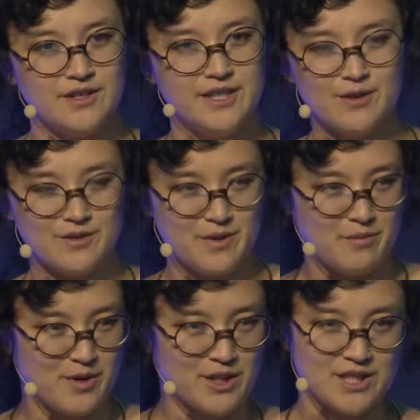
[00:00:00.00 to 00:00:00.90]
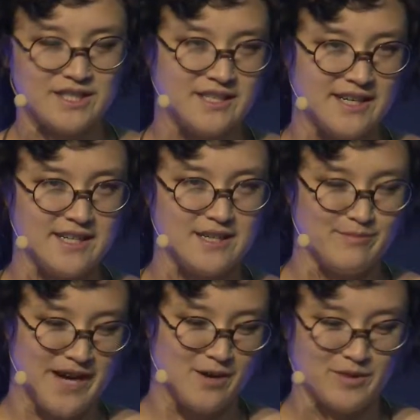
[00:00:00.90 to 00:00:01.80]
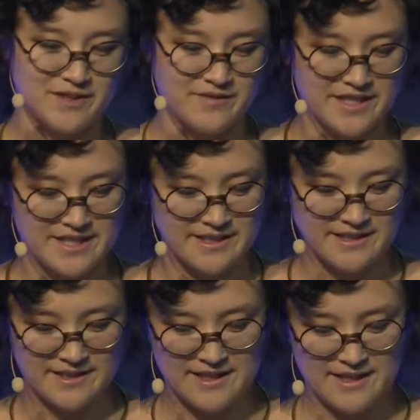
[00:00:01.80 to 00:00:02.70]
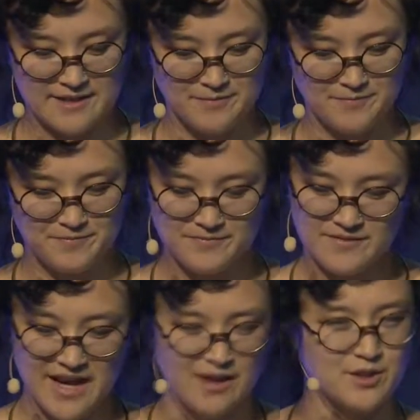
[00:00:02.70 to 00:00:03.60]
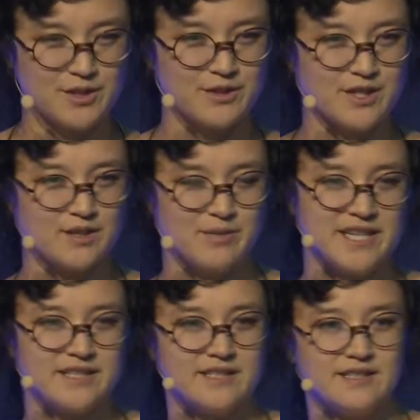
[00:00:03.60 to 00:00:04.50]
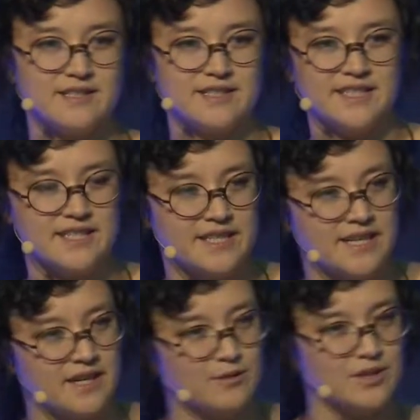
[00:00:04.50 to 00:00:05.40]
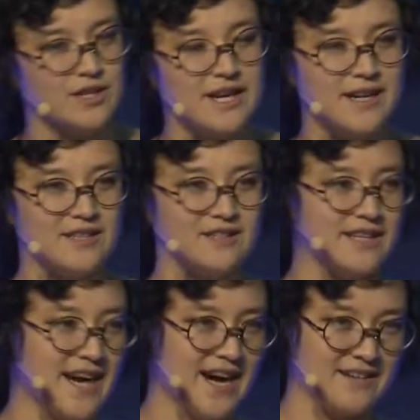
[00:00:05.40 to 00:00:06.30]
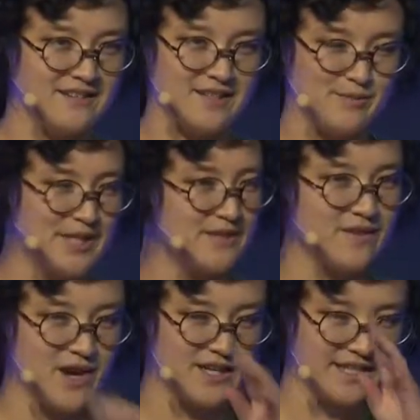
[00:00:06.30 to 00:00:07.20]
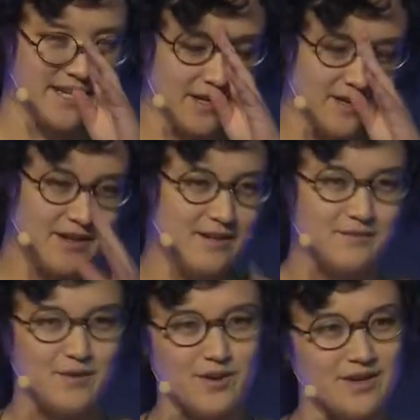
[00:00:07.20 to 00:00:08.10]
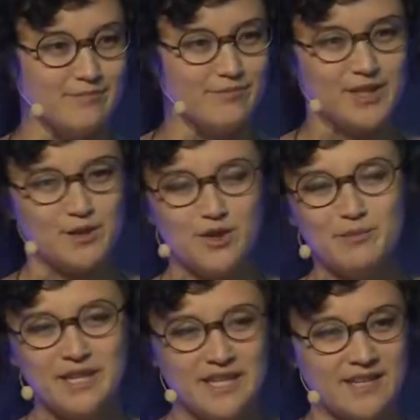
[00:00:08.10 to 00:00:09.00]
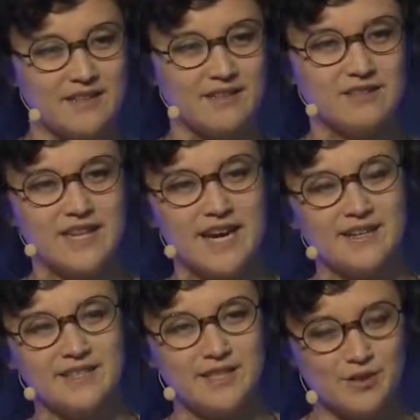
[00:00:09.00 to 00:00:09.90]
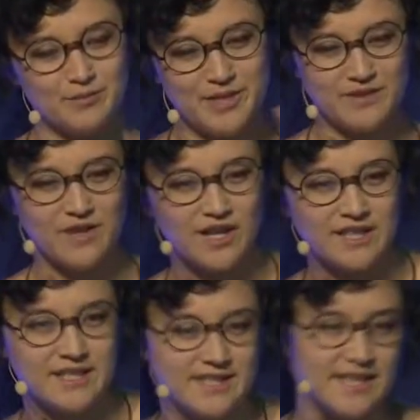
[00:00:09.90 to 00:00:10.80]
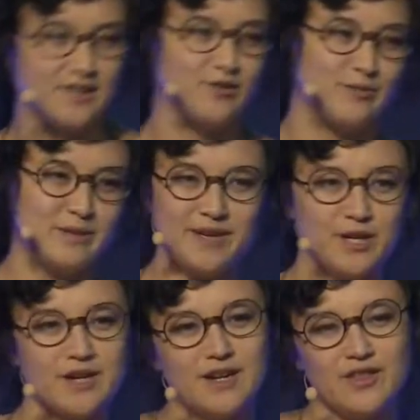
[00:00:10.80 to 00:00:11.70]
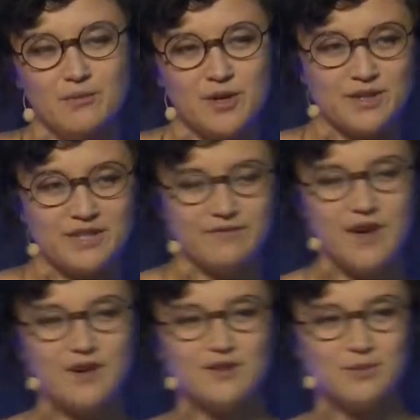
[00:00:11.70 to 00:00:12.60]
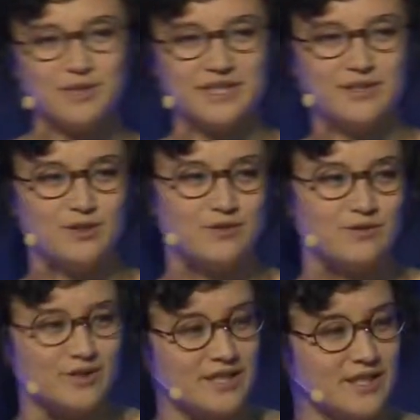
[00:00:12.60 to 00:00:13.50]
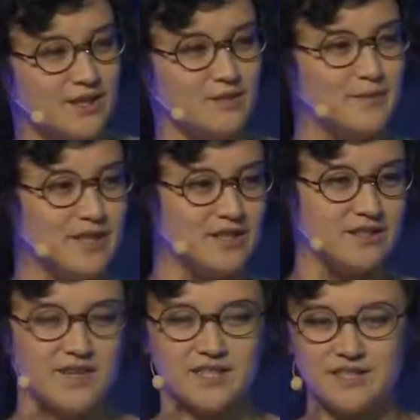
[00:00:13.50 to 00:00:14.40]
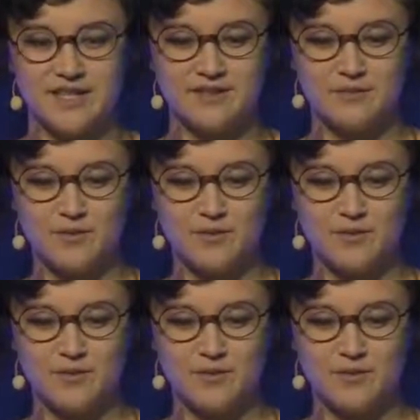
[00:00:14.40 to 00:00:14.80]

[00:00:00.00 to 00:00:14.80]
You know, a person at one of these outsourced spaces in India will look at a piece of content for, you know, a minute. They'll get, you know, the piece of content itself, maybe the person involved, but you don't really do much investigative